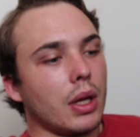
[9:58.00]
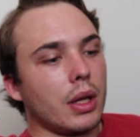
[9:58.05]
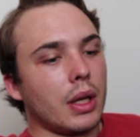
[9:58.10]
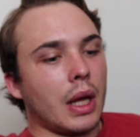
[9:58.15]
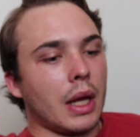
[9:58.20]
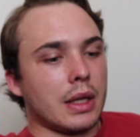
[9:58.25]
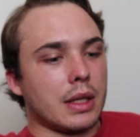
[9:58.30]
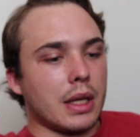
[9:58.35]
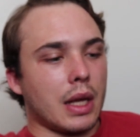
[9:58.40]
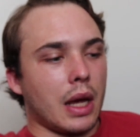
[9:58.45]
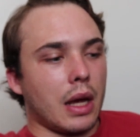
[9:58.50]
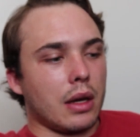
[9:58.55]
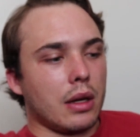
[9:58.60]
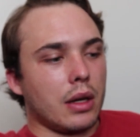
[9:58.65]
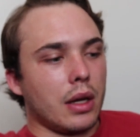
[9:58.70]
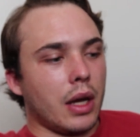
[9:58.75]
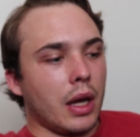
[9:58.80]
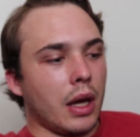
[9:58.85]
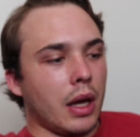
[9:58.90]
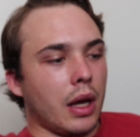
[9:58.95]
that's
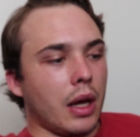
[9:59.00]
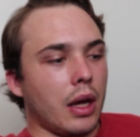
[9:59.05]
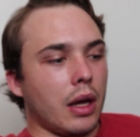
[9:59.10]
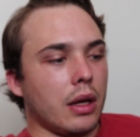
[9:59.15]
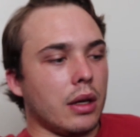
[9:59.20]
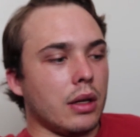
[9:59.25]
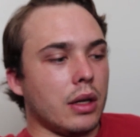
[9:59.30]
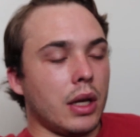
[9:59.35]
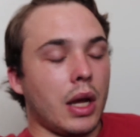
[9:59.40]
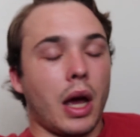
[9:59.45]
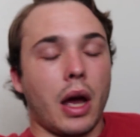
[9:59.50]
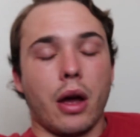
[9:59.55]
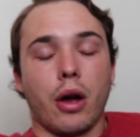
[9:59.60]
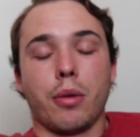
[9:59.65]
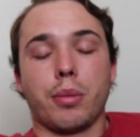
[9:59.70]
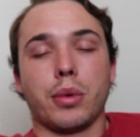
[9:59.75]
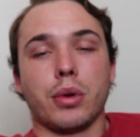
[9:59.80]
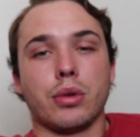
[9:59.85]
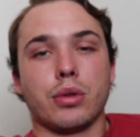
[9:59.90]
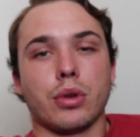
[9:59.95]
that, and yeah, I
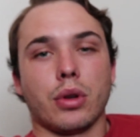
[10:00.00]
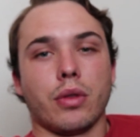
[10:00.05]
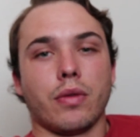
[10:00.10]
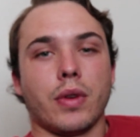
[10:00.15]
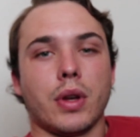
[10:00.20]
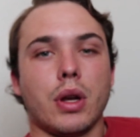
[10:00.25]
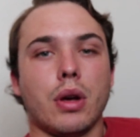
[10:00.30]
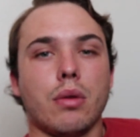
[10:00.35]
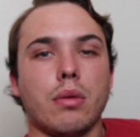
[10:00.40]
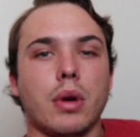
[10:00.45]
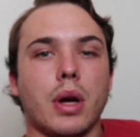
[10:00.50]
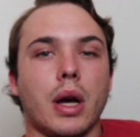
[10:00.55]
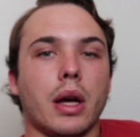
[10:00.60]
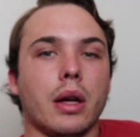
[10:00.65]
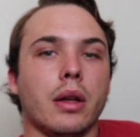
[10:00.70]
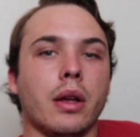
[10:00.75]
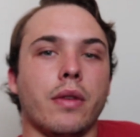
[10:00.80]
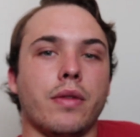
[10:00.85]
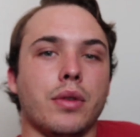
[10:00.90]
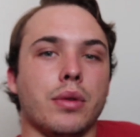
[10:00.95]
hope you enjoyed the video.
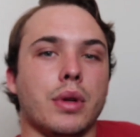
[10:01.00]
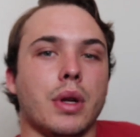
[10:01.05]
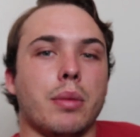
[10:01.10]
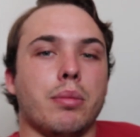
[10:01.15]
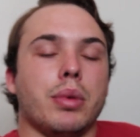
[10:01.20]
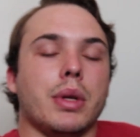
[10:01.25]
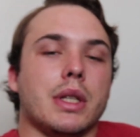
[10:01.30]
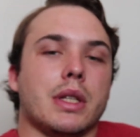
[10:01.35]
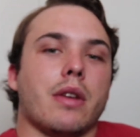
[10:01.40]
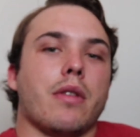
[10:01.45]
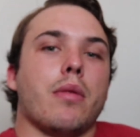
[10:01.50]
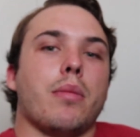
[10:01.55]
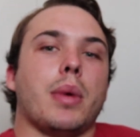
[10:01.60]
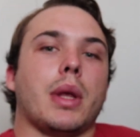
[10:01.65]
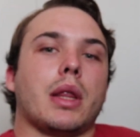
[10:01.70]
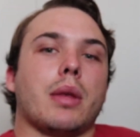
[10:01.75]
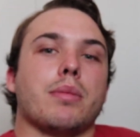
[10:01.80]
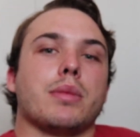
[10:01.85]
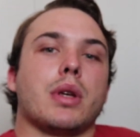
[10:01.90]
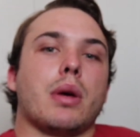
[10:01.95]
If you did, please give it a
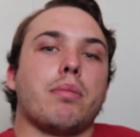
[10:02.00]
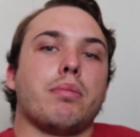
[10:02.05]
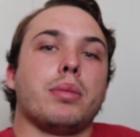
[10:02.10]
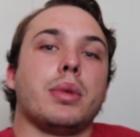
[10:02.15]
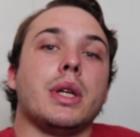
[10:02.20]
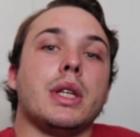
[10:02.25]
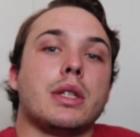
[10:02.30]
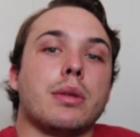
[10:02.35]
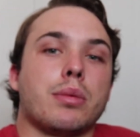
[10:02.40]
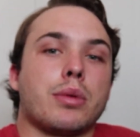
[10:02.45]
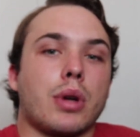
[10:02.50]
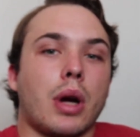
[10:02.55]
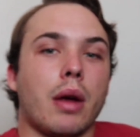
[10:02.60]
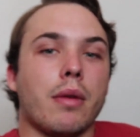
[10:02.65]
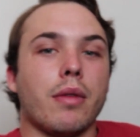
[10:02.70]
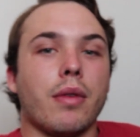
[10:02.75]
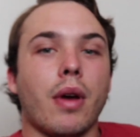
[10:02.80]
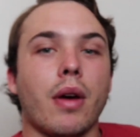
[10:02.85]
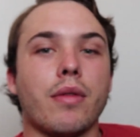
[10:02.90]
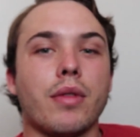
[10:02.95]
big thumbs up. Please subscribe
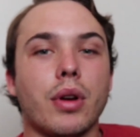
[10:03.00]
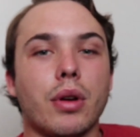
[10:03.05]
if you haven't